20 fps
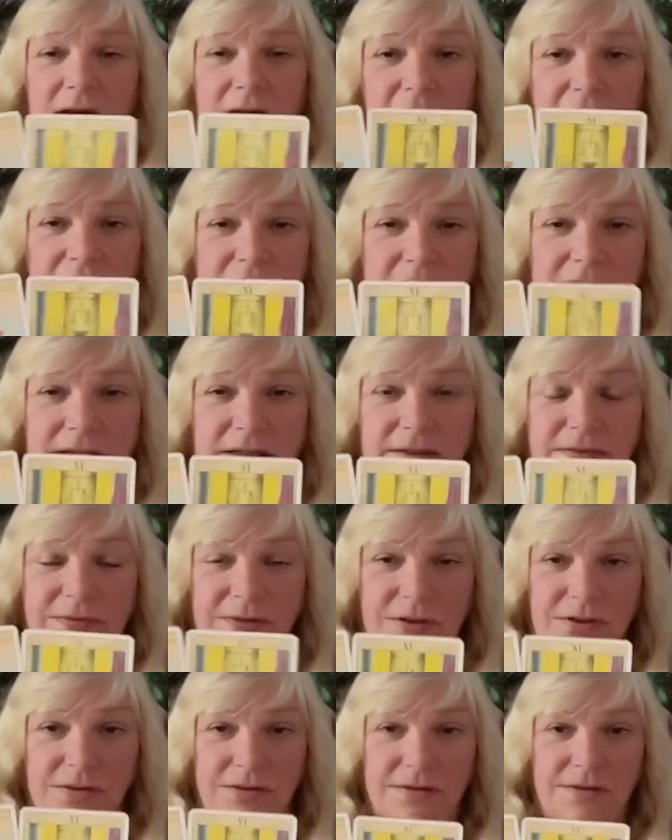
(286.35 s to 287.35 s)
If
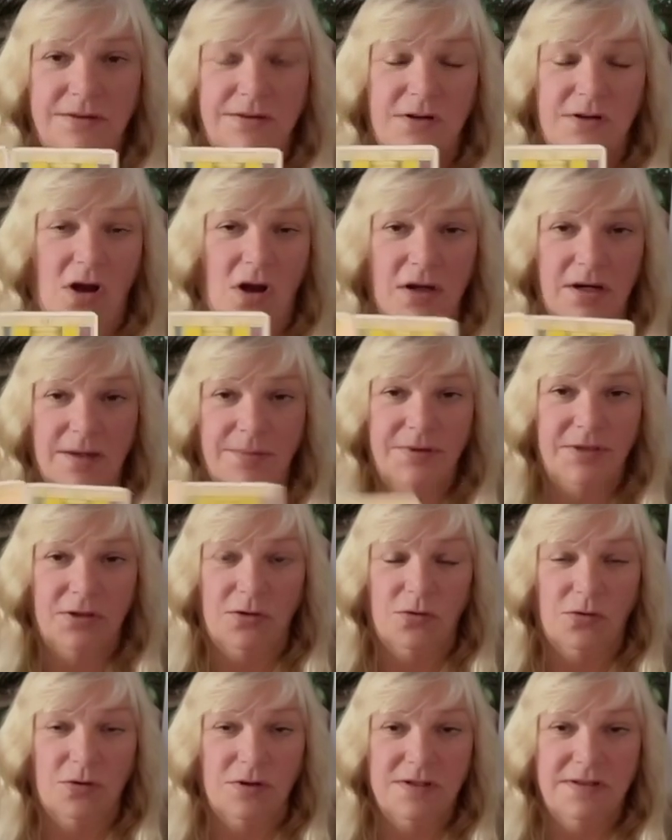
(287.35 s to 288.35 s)
you're caught up in the
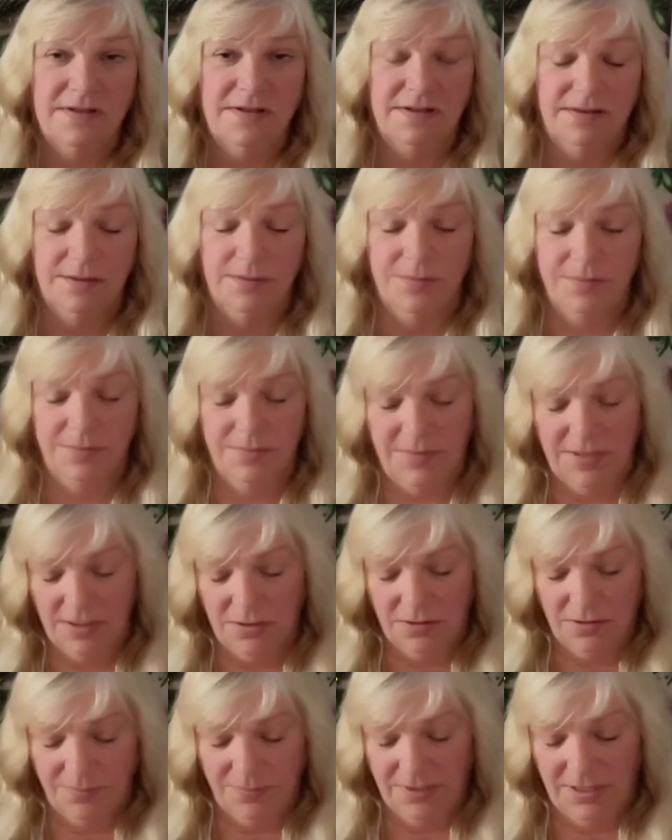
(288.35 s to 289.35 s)
court system, there
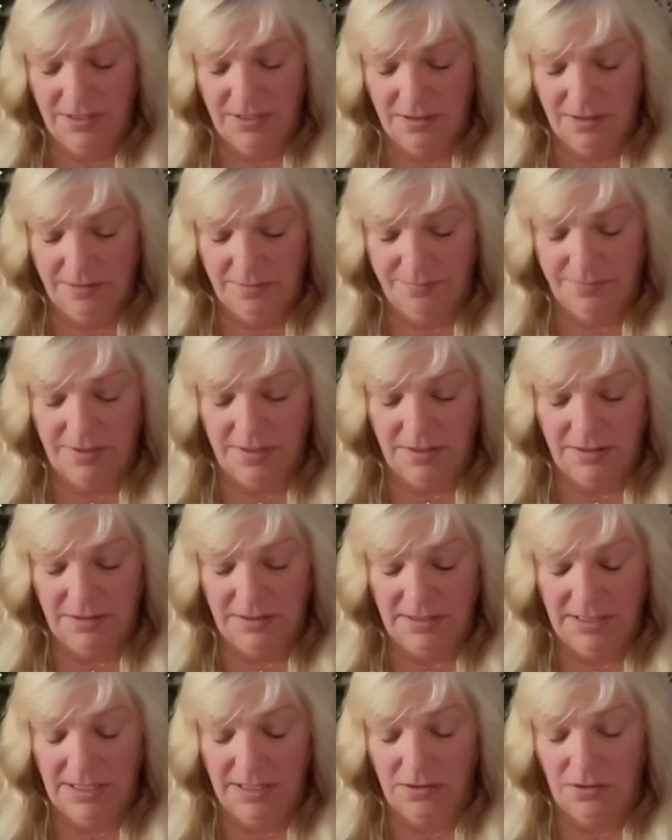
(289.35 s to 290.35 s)
could be a
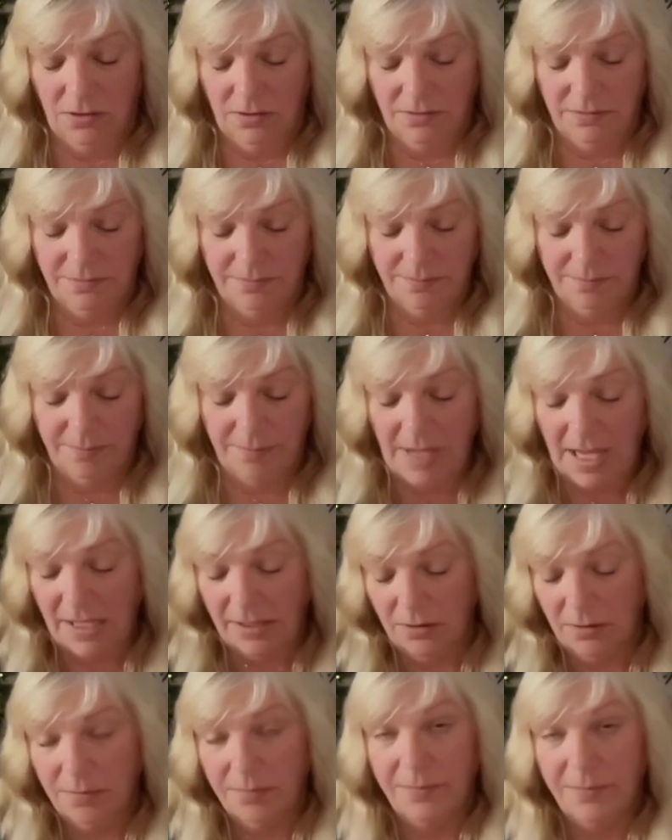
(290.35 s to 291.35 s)
legal
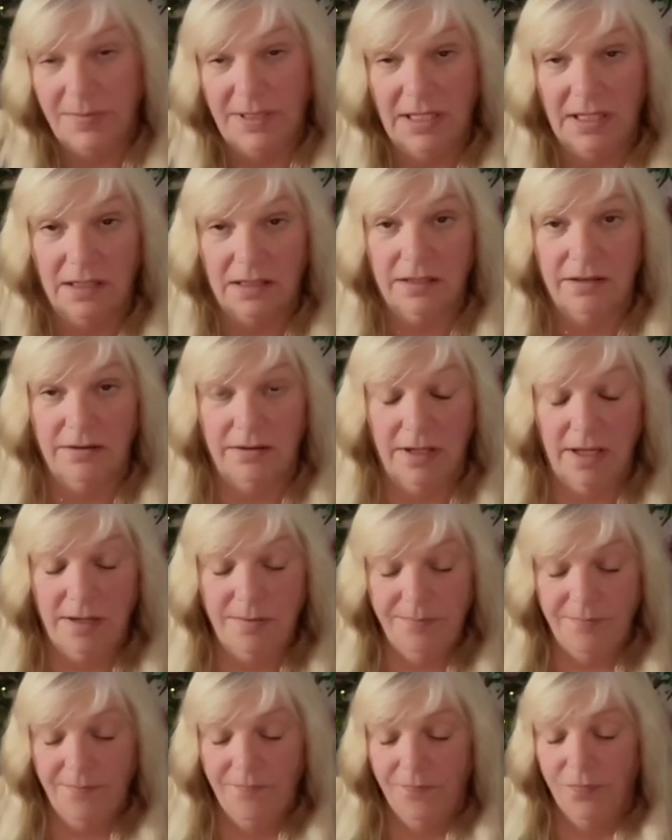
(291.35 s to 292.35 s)
matter being cleared
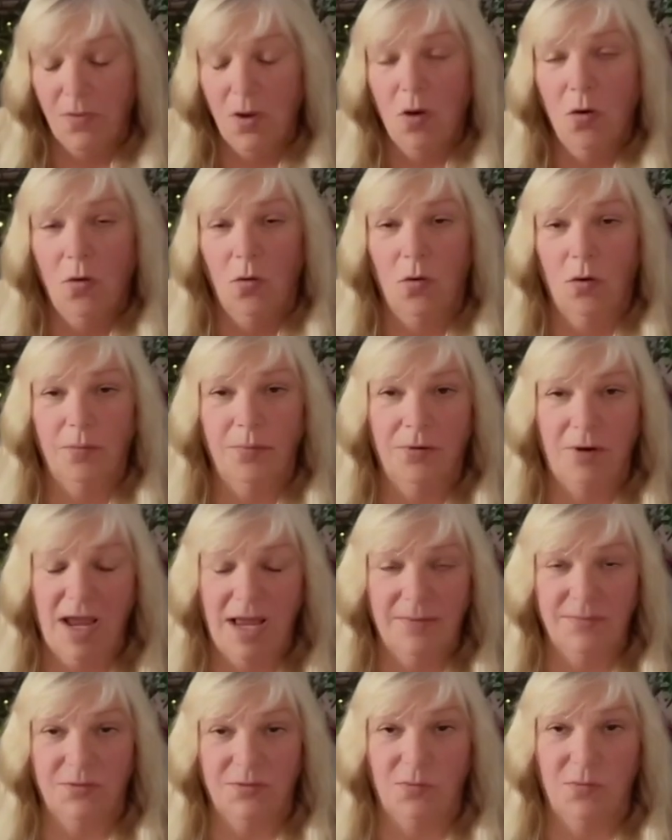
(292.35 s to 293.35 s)
up. Or
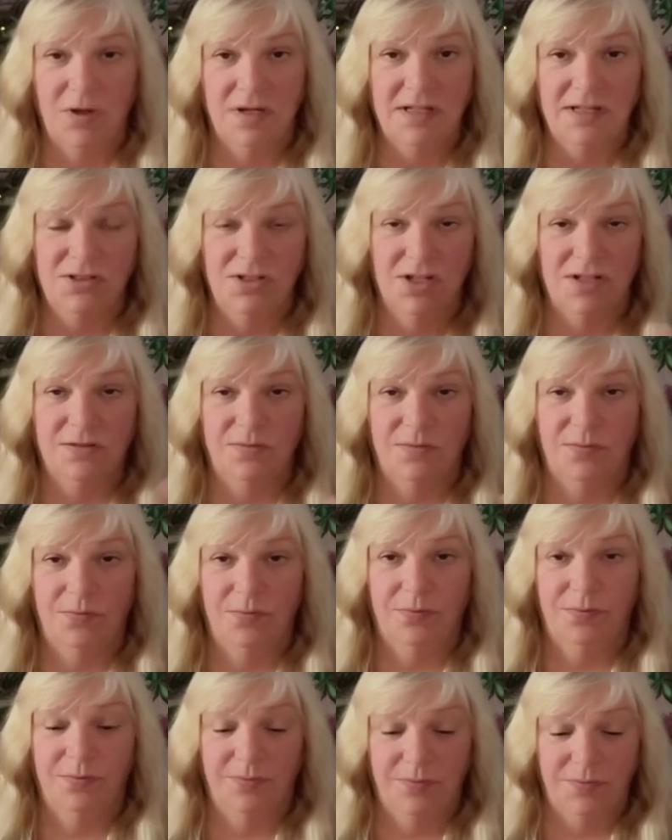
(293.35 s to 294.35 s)
perhaps one is just
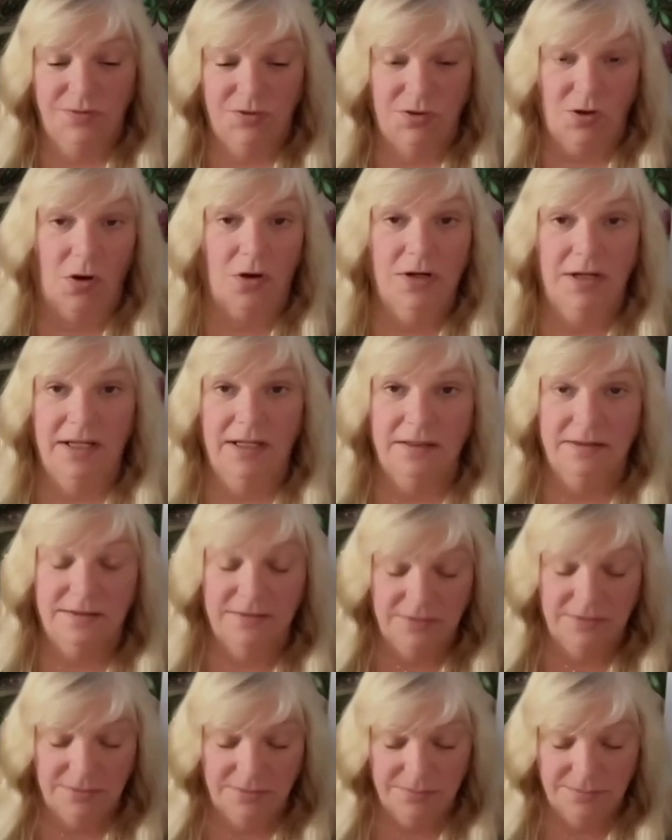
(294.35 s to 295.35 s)
starting
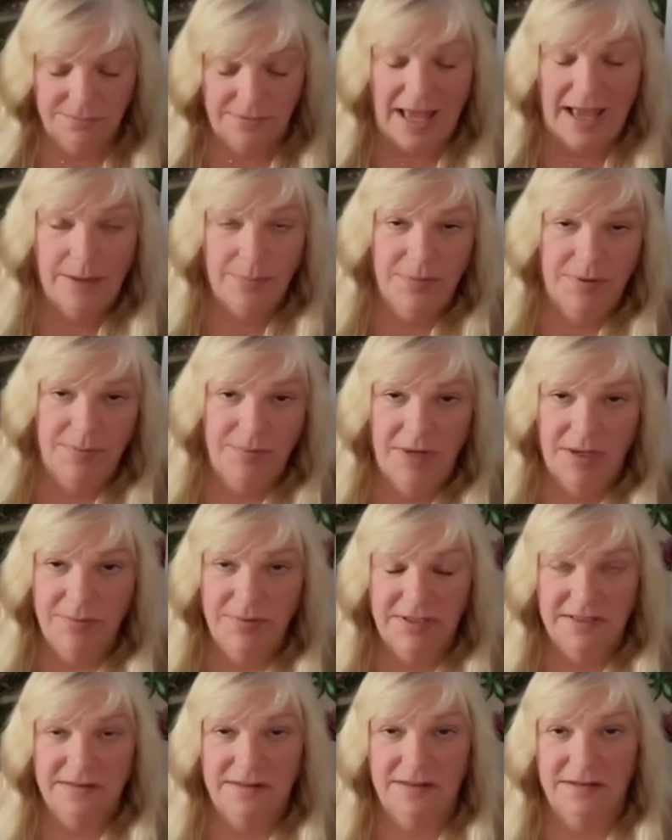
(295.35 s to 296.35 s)
to happen. Maybe
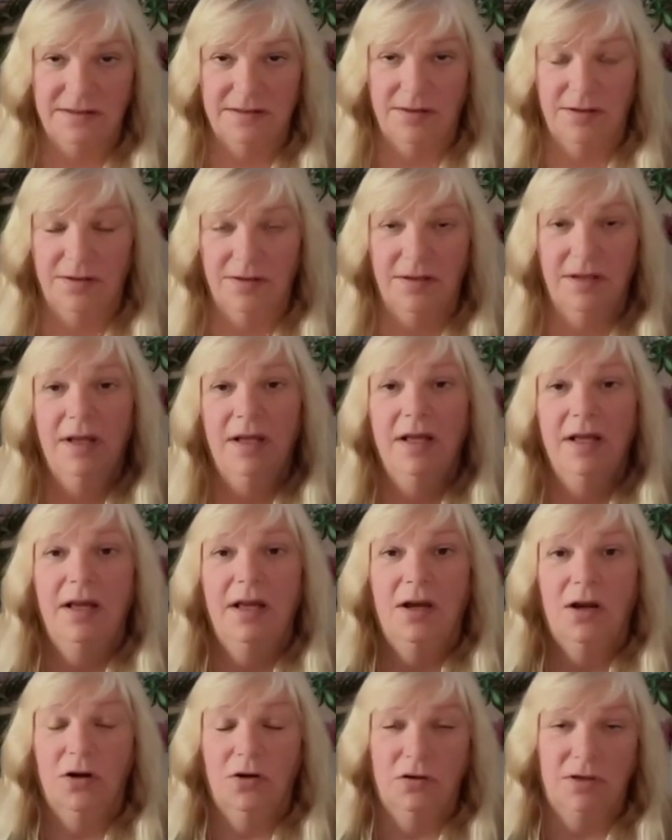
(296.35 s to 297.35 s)
this is the
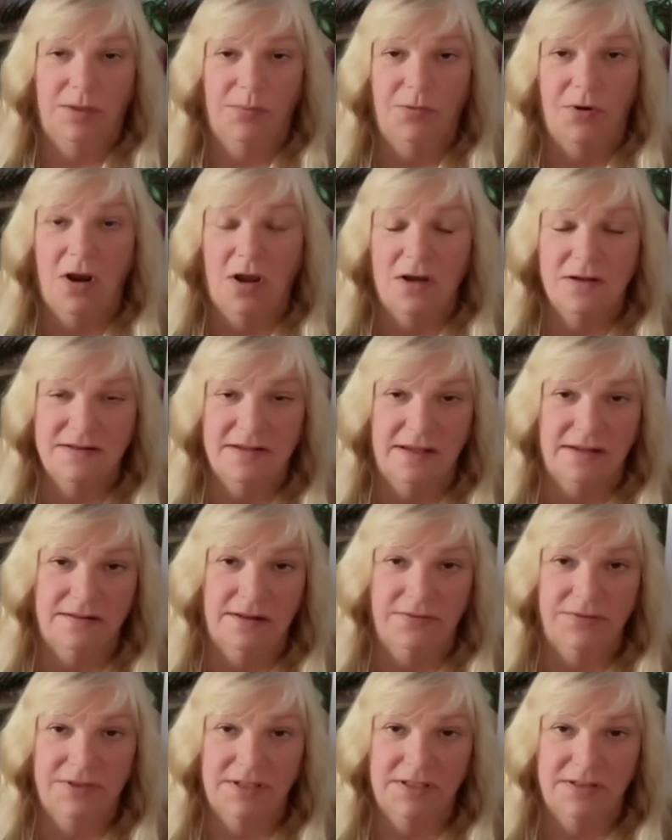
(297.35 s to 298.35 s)
early process
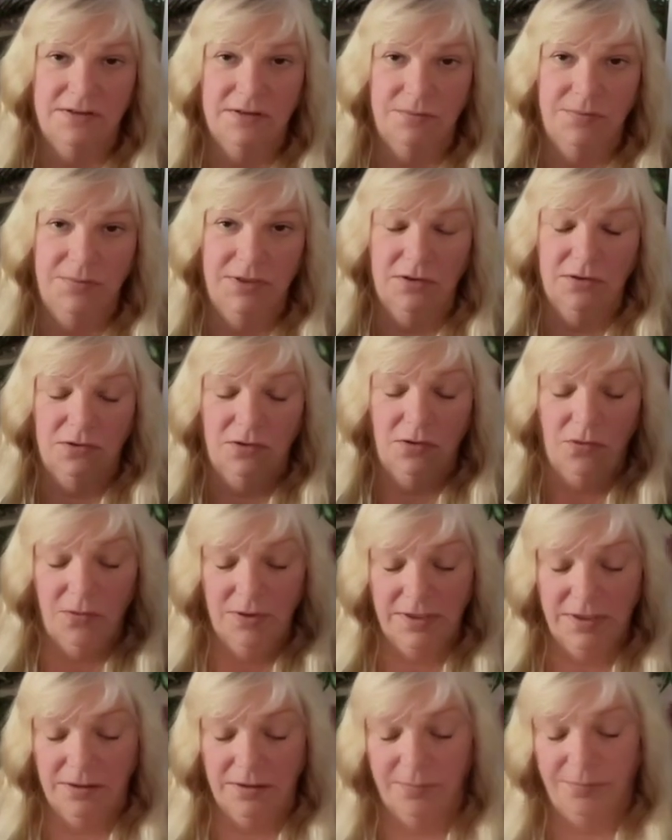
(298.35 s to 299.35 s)
of it. This could be your
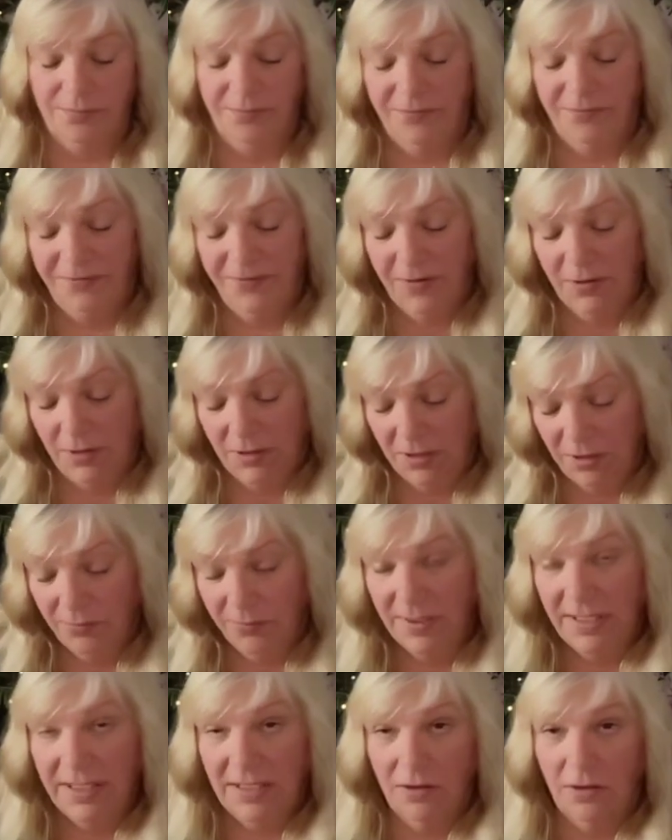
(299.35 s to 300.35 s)
lawyer filling you
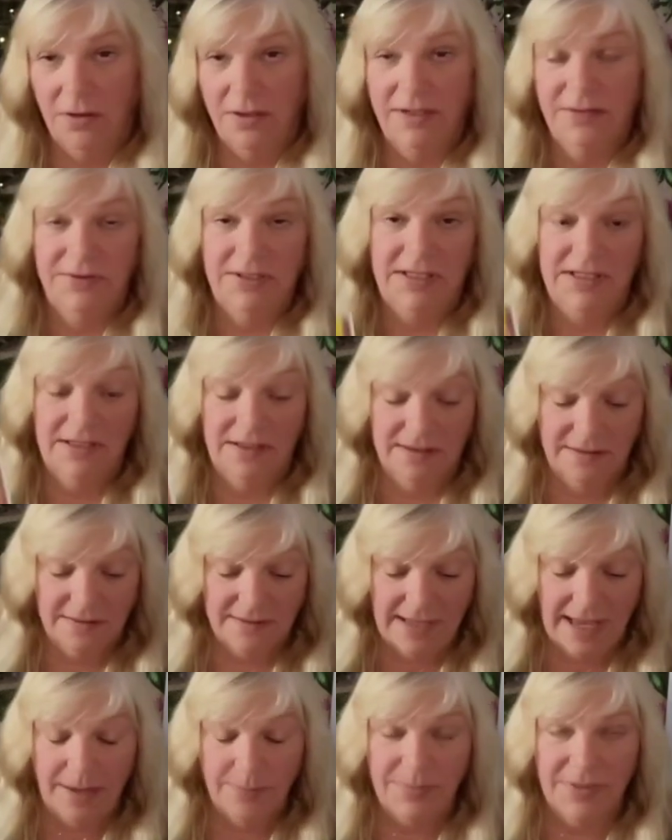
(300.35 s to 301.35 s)
in on everything that's
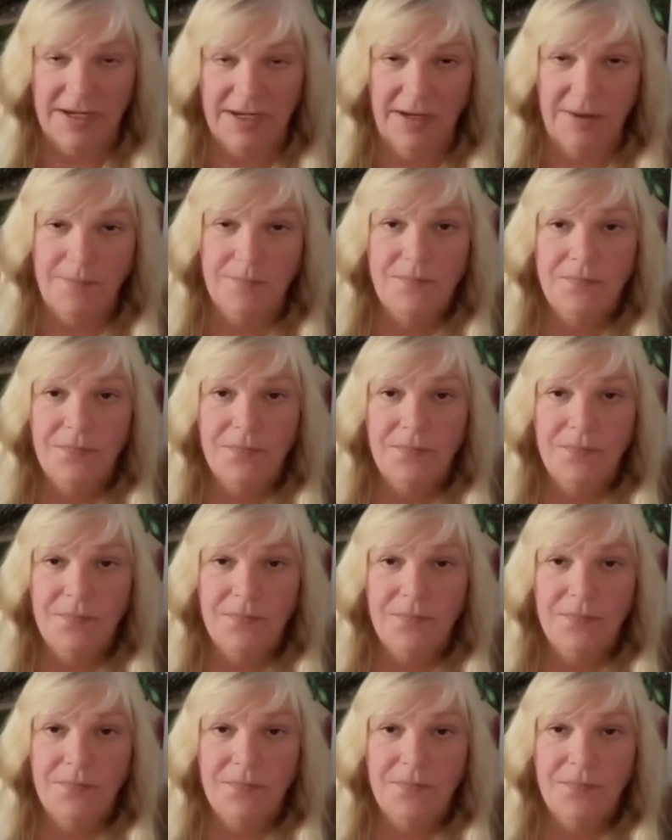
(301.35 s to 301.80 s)
happening.